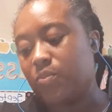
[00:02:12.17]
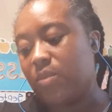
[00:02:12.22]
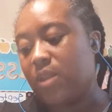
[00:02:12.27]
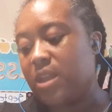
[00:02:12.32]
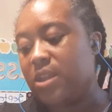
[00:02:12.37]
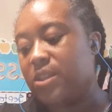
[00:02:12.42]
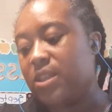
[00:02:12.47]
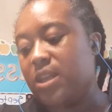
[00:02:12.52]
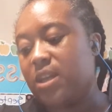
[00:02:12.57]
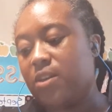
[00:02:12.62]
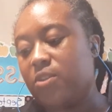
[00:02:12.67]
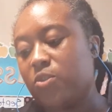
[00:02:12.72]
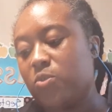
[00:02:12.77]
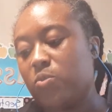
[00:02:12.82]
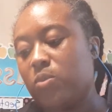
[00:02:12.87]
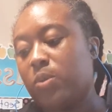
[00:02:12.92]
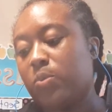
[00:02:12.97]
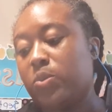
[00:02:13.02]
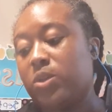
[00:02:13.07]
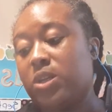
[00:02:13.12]
and the other
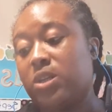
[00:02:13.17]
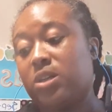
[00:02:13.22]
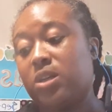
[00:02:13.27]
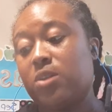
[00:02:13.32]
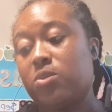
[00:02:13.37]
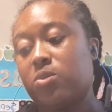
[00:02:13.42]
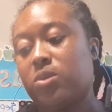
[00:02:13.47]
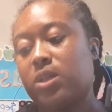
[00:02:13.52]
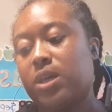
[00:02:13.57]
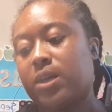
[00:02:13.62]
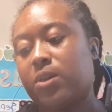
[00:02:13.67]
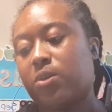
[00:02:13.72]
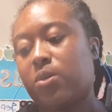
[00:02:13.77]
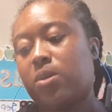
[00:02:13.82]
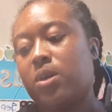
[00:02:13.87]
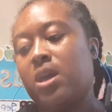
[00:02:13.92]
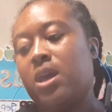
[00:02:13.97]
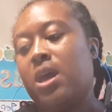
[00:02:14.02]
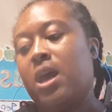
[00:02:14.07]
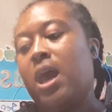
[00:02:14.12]
one with another letter,
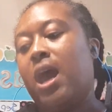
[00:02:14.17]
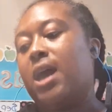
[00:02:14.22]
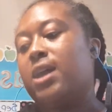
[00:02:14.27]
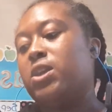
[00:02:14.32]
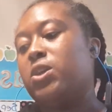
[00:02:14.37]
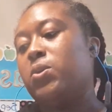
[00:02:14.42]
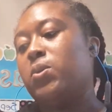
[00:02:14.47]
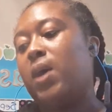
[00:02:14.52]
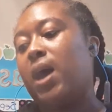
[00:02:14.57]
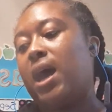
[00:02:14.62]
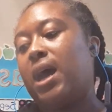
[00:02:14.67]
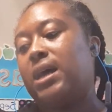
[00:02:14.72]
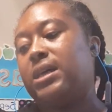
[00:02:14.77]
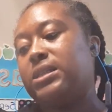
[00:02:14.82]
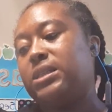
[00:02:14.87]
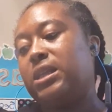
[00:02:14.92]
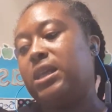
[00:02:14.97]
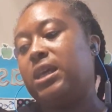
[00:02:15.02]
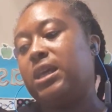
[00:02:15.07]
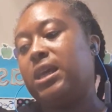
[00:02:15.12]
and you
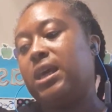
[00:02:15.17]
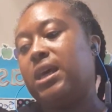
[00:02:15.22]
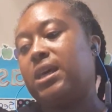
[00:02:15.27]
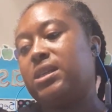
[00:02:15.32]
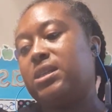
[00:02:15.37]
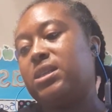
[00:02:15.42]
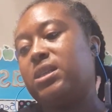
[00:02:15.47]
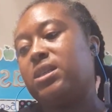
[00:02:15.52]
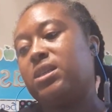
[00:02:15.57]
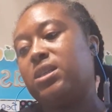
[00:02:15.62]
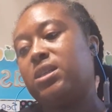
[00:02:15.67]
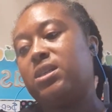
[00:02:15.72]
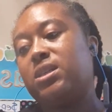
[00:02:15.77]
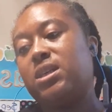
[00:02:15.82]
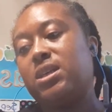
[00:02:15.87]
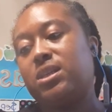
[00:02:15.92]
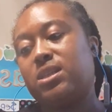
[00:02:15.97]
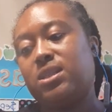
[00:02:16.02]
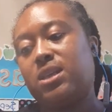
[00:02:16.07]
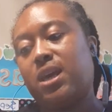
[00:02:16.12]
had to guess the
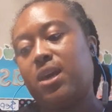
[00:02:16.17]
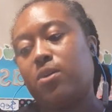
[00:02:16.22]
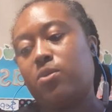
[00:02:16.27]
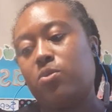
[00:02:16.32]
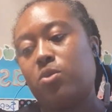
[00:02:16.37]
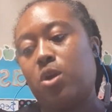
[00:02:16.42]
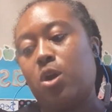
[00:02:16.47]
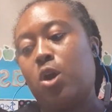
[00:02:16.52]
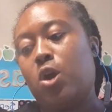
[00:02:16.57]
D sound.